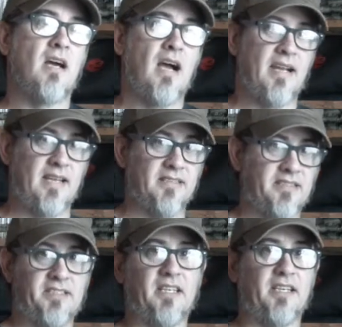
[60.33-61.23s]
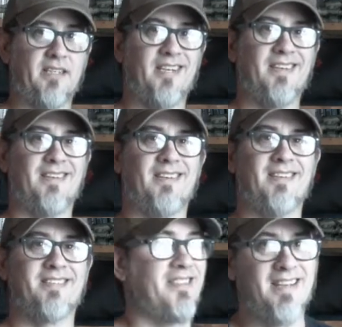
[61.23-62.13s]
I got sick,
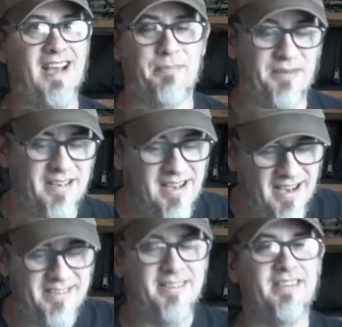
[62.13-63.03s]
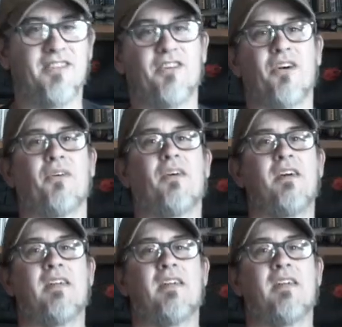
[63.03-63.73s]
it didn't happen. I didn't get to go.